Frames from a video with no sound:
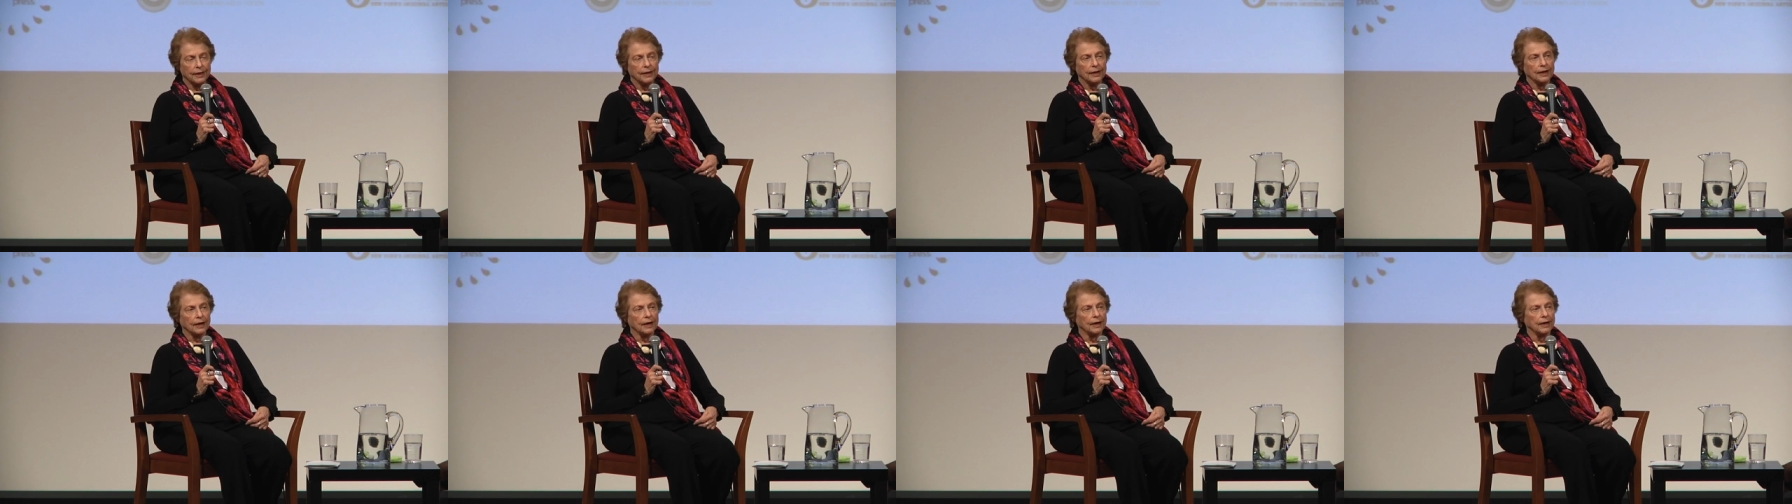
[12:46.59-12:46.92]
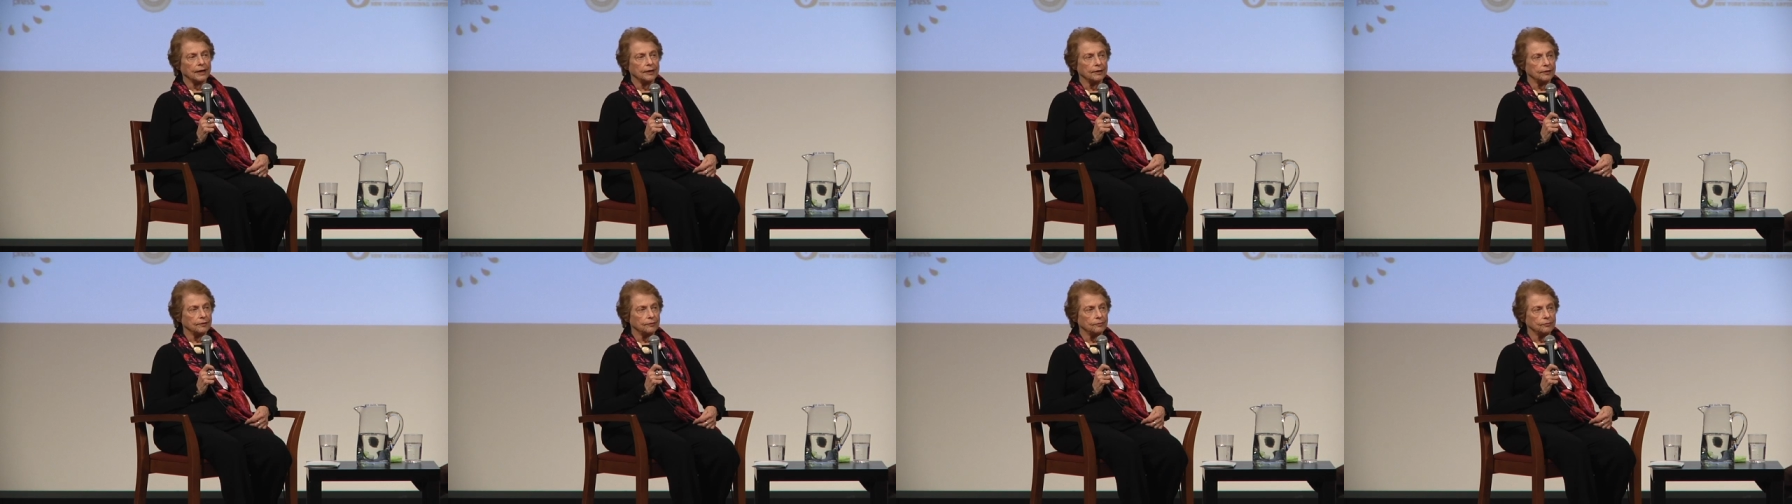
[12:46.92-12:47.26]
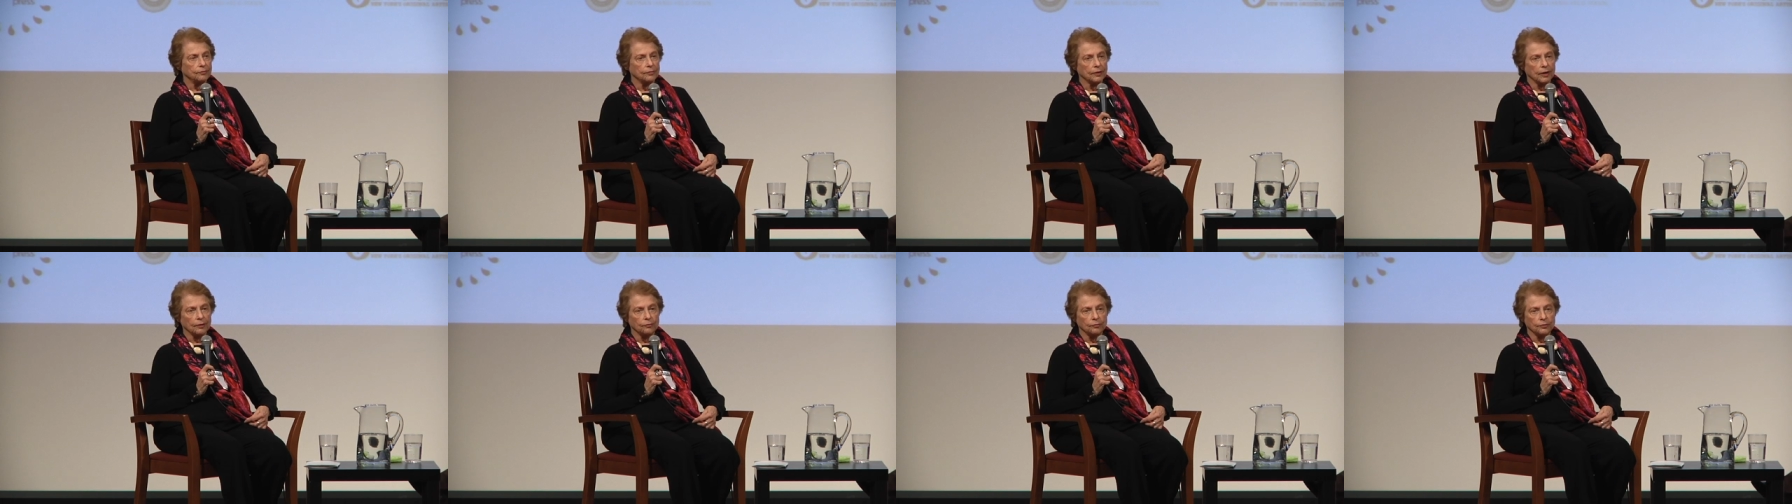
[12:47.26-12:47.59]
I,
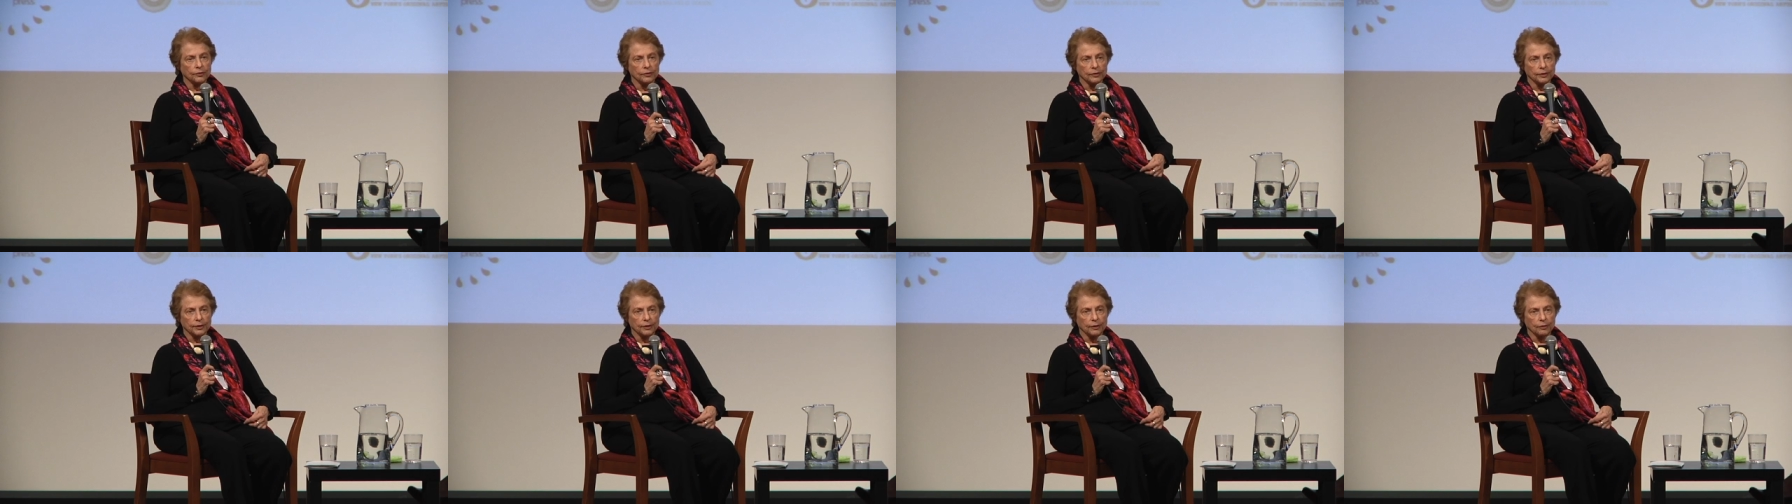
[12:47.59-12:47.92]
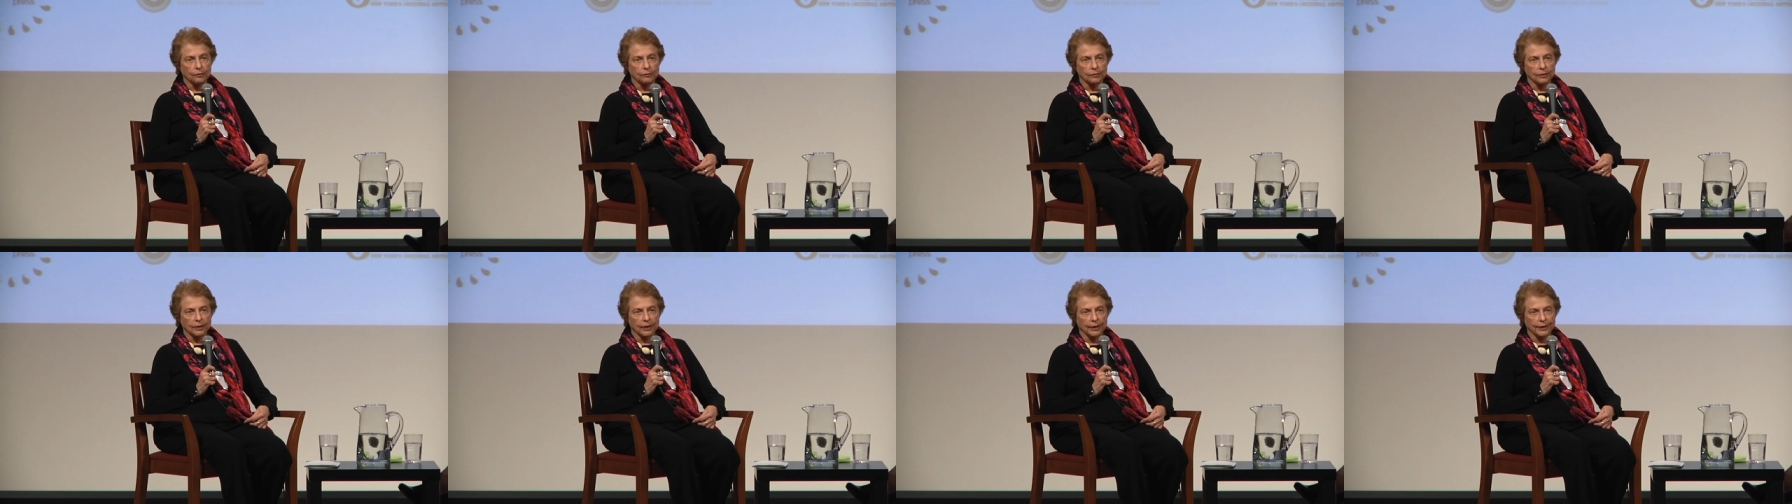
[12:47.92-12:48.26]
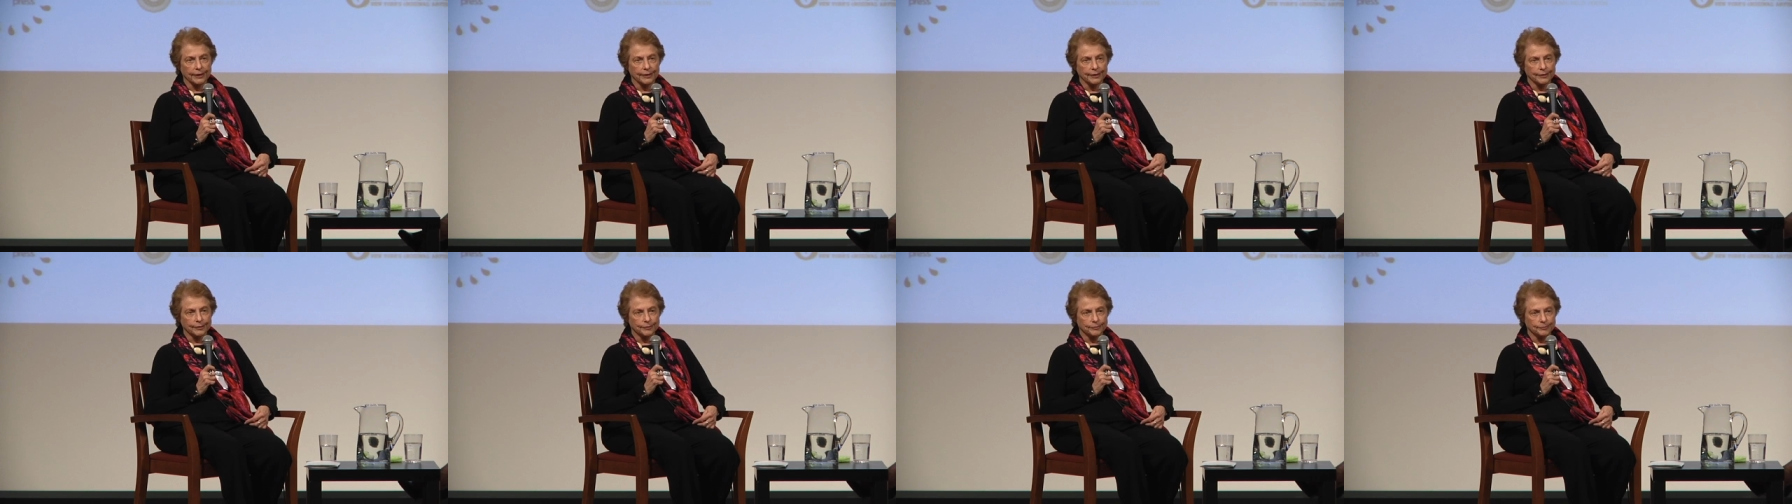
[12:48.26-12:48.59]
I really don't
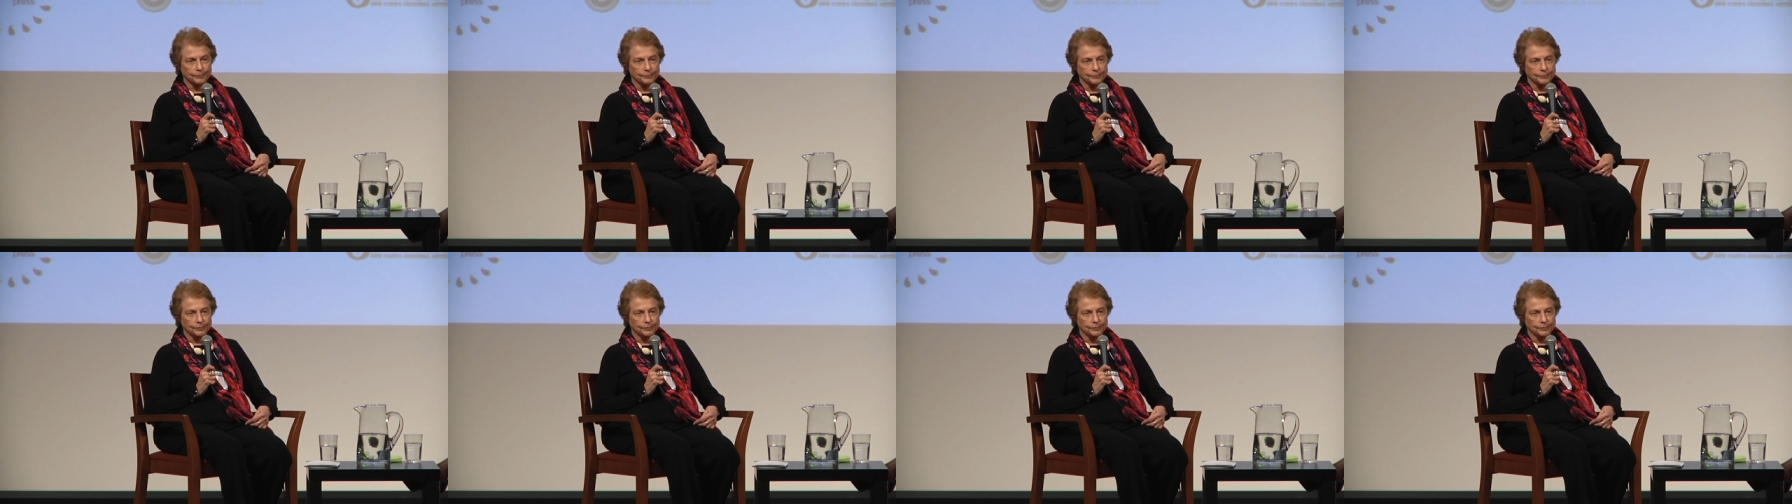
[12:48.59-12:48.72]
like